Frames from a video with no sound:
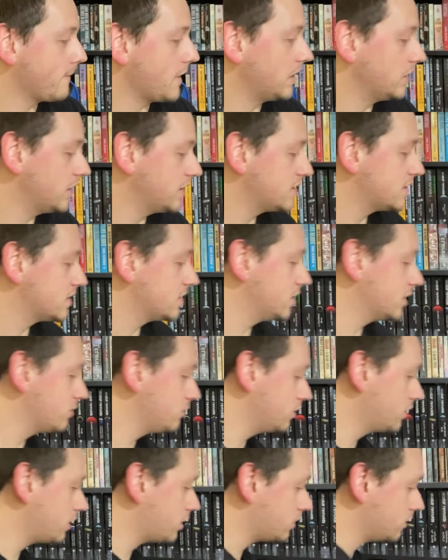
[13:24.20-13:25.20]
Let's stick
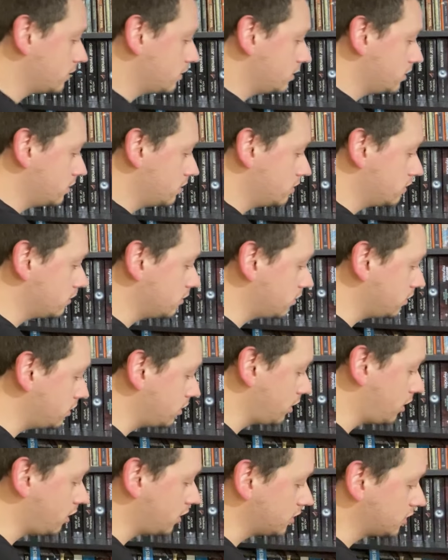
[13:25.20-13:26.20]
with
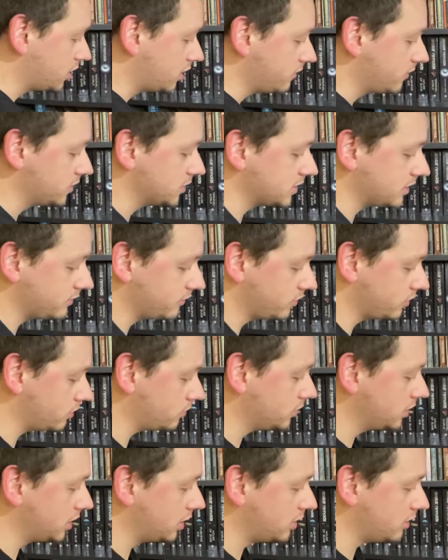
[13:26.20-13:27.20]
hardcovers. I've
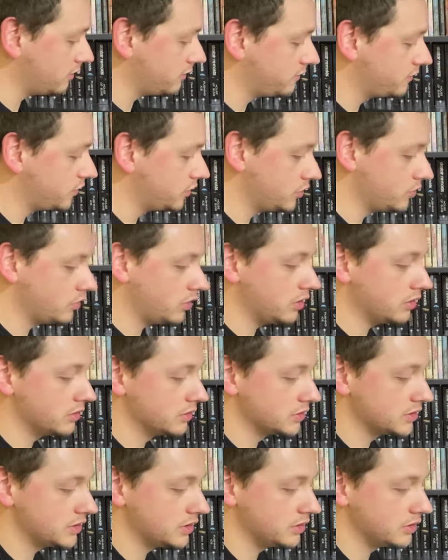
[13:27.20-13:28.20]
only got a few
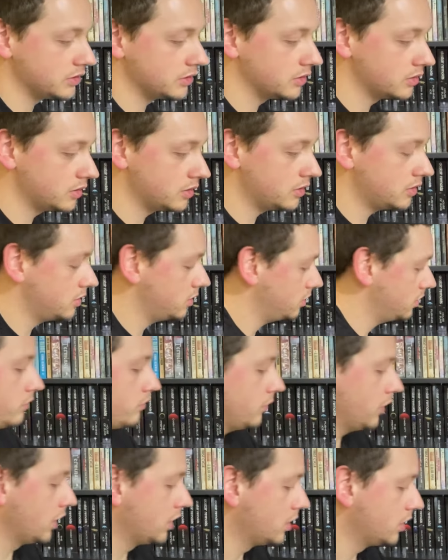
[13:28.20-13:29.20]
others here.
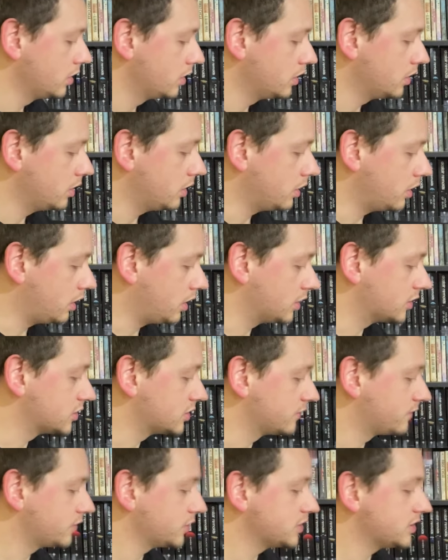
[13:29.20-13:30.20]
So
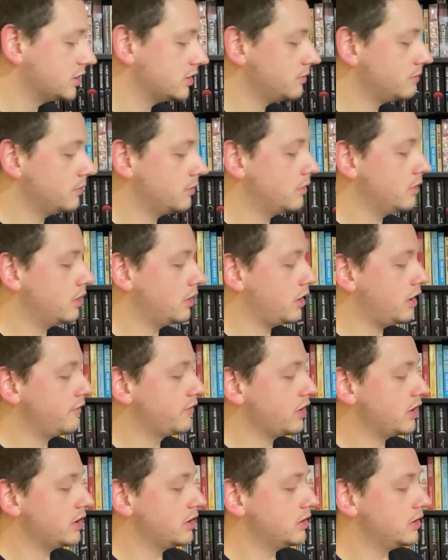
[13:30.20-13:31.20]
first up, I've
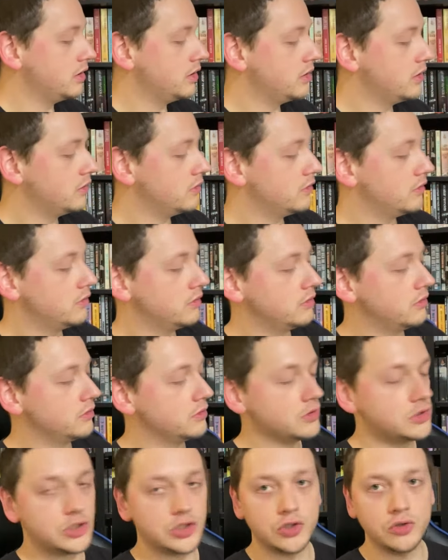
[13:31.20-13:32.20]
got
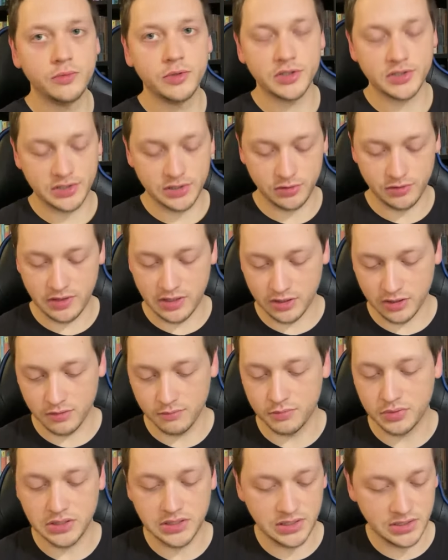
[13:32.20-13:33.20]
2 books here that
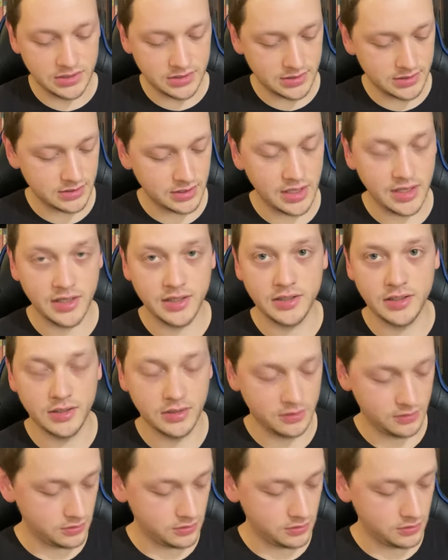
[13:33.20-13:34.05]
complete a